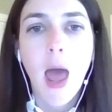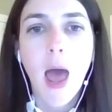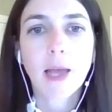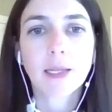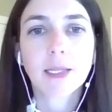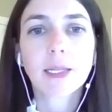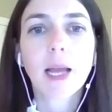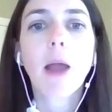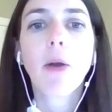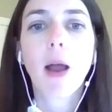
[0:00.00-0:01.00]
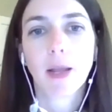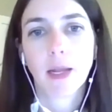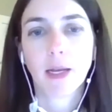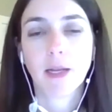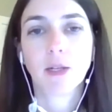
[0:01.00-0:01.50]
has
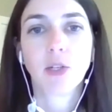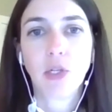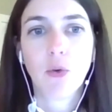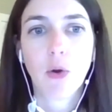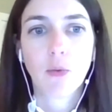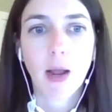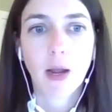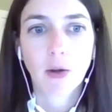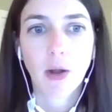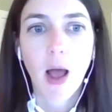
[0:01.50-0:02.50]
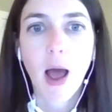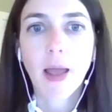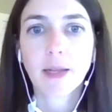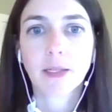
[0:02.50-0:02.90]
skyrocketed to a record high.